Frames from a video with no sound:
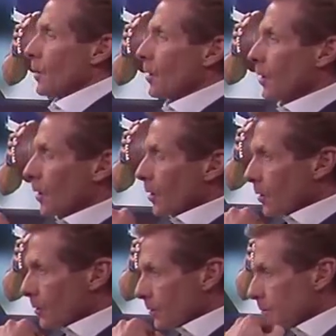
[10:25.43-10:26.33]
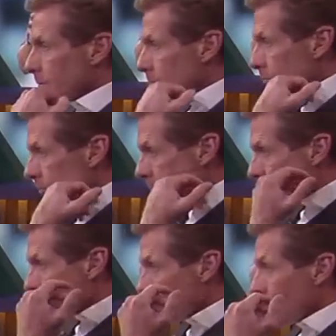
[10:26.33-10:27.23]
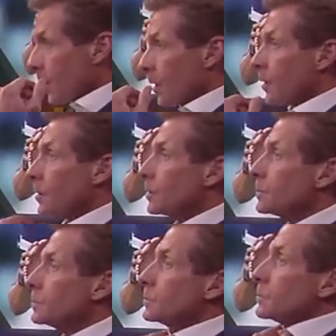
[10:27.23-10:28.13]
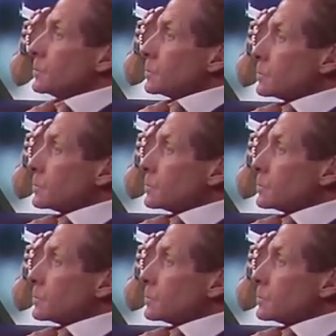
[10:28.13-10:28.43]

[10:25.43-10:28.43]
they asked Carson Wentz to throw the ball too much